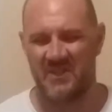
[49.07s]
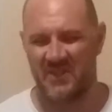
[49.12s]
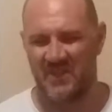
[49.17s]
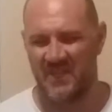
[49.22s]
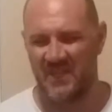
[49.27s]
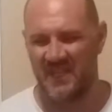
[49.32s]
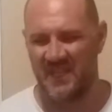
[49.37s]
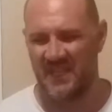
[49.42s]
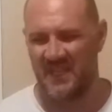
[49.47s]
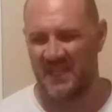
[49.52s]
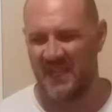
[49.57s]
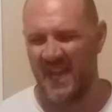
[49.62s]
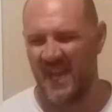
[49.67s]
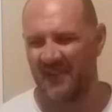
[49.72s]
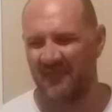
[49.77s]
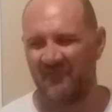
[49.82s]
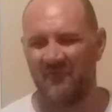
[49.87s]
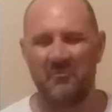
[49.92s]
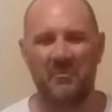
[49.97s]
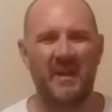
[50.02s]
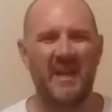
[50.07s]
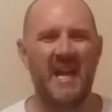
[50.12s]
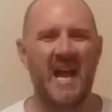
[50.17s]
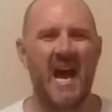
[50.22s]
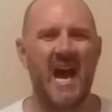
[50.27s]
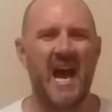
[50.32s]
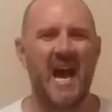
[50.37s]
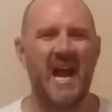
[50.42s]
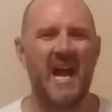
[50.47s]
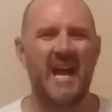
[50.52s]
the
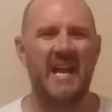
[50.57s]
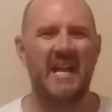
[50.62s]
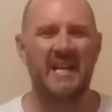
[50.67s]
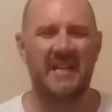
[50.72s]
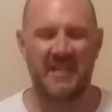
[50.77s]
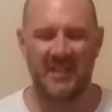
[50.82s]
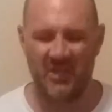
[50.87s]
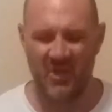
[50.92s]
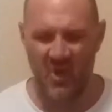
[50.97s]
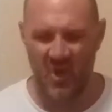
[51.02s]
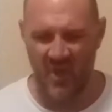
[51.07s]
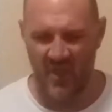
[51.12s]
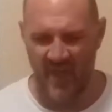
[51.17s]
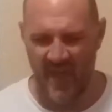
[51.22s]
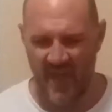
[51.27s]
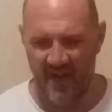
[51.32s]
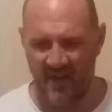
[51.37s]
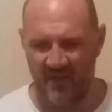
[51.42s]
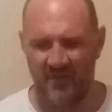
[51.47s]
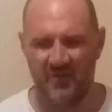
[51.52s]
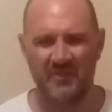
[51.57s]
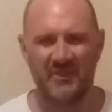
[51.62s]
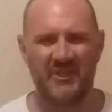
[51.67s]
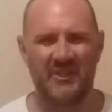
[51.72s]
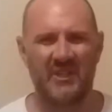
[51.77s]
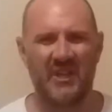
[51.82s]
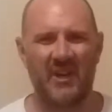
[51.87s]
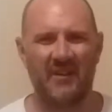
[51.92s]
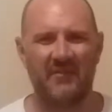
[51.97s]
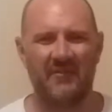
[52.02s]
FBI and all that other
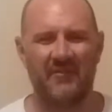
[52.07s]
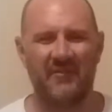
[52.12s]
stuff.